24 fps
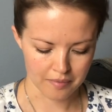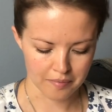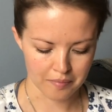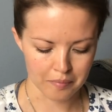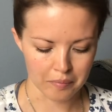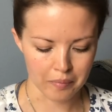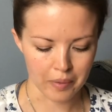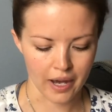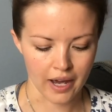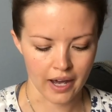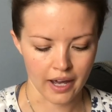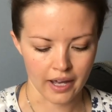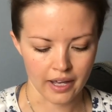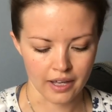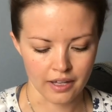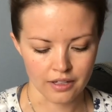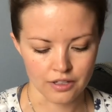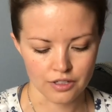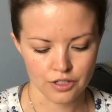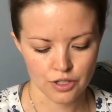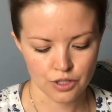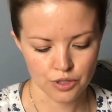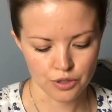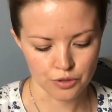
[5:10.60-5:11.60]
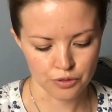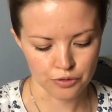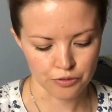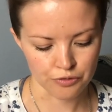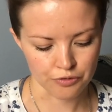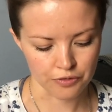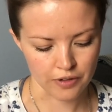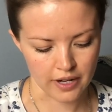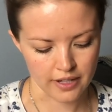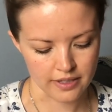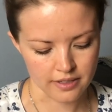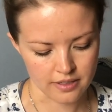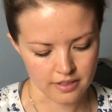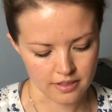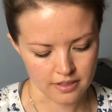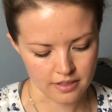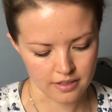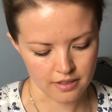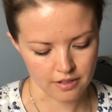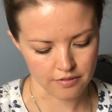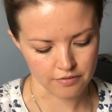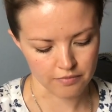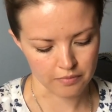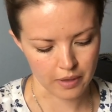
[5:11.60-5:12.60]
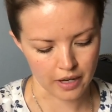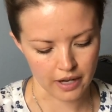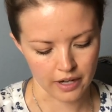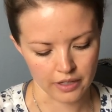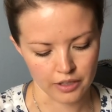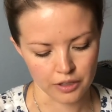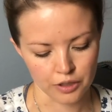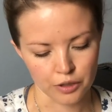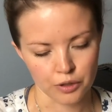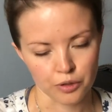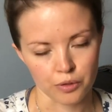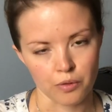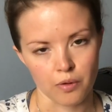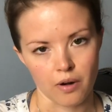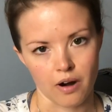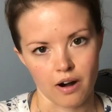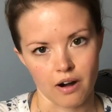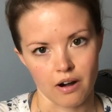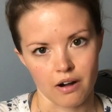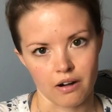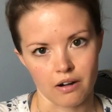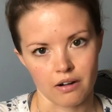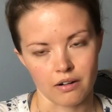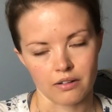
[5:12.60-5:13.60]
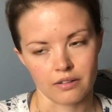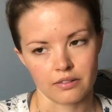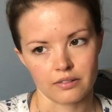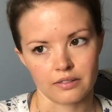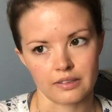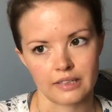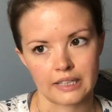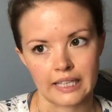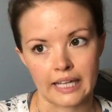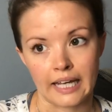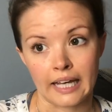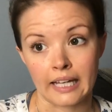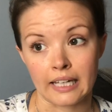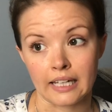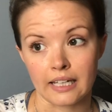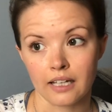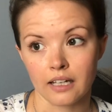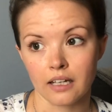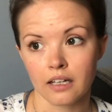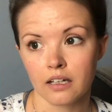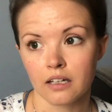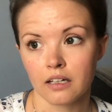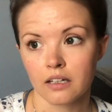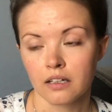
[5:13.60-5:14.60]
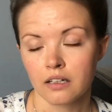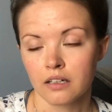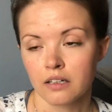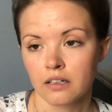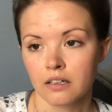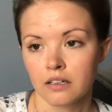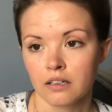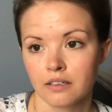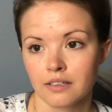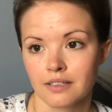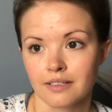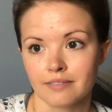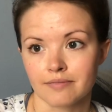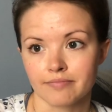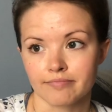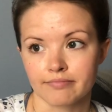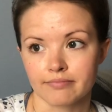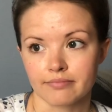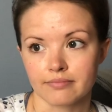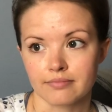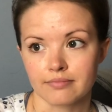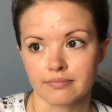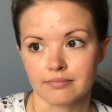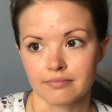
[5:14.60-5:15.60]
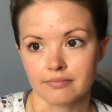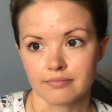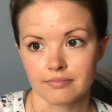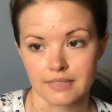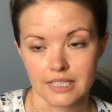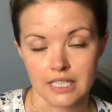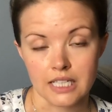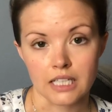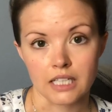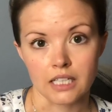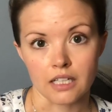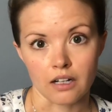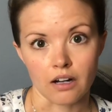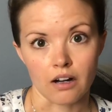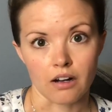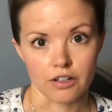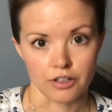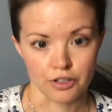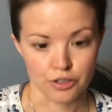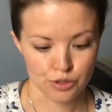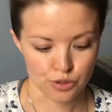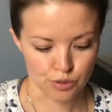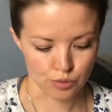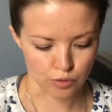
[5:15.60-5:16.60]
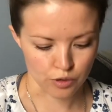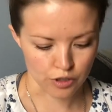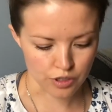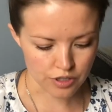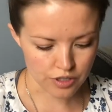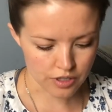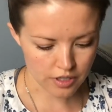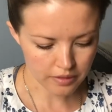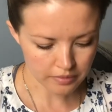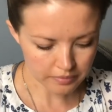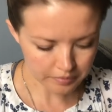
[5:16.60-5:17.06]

by 2 friends of mine who are like tea connoisseurs.